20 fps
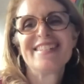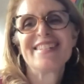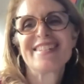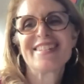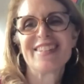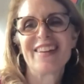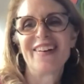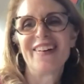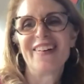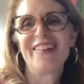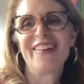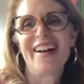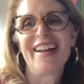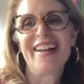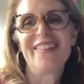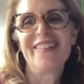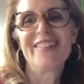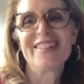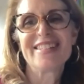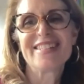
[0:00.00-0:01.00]
So
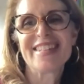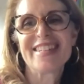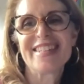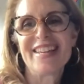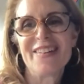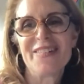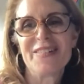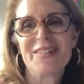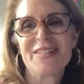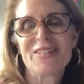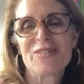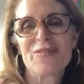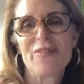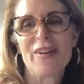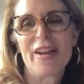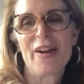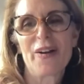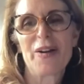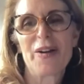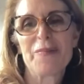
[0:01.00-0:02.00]
it was
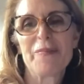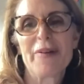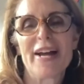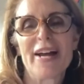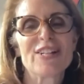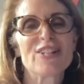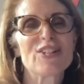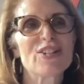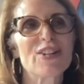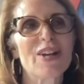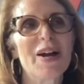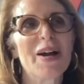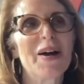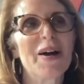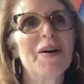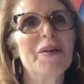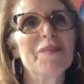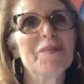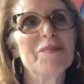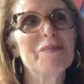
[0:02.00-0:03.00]
very much
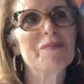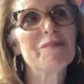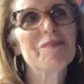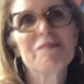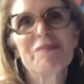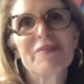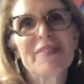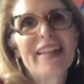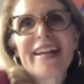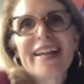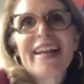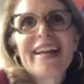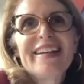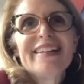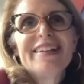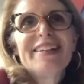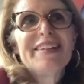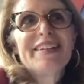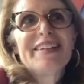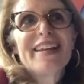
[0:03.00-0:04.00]
like
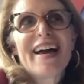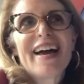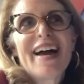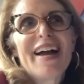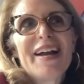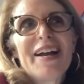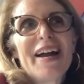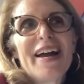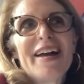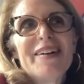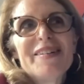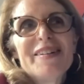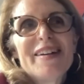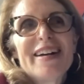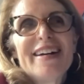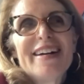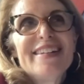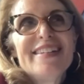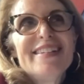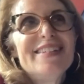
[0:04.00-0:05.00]

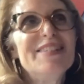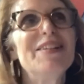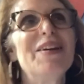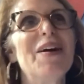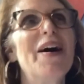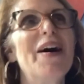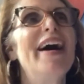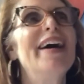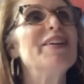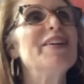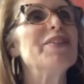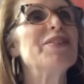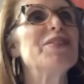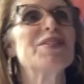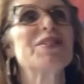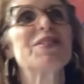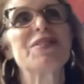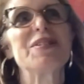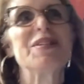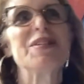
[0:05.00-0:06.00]
I you know how you
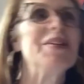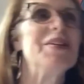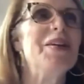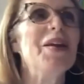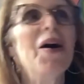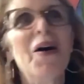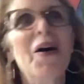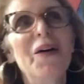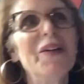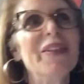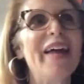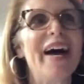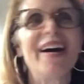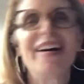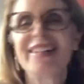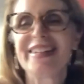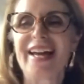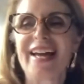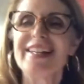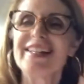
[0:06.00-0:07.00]
just didn't know
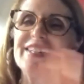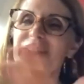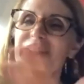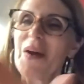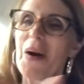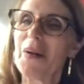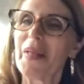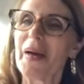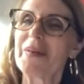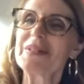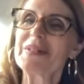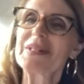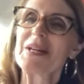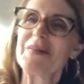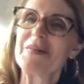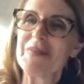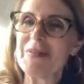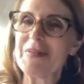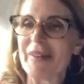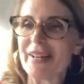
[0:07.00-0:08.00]
that I didn't know that was
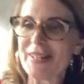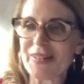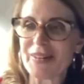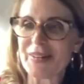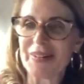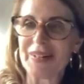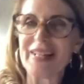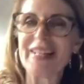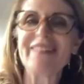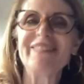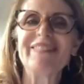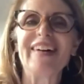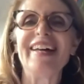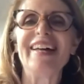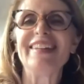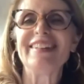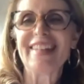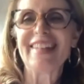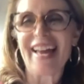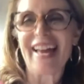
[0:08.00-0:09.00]
going to be my journey.
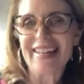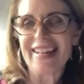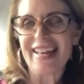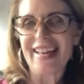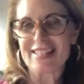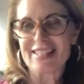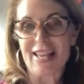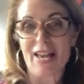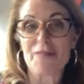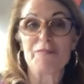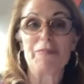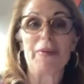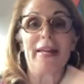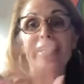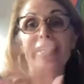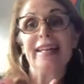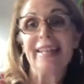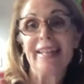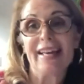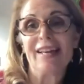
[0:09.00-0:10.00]
But then as I've
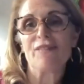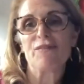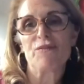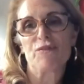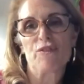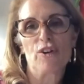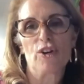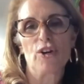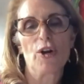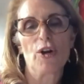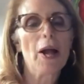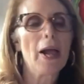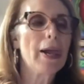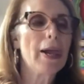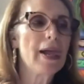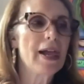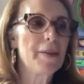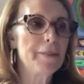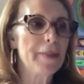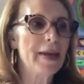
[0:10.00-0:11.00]
been in it for
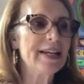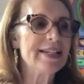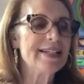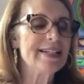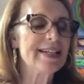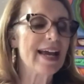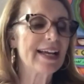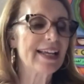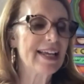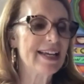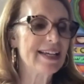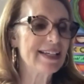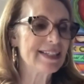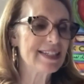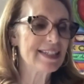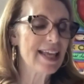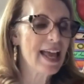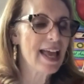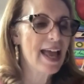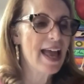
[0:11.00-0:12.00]
many
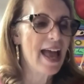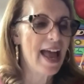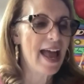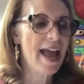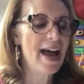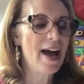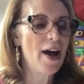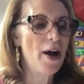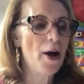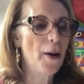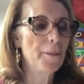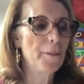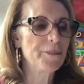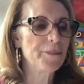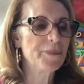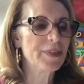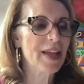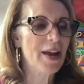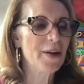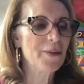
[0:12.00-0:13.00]
decades,
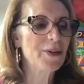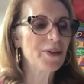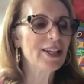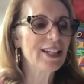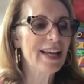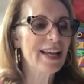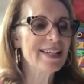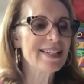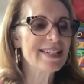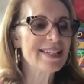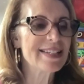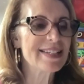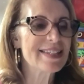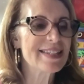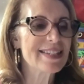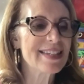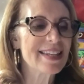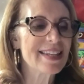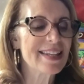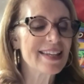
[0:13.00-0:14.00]
I
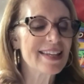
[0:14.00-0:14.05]
realized,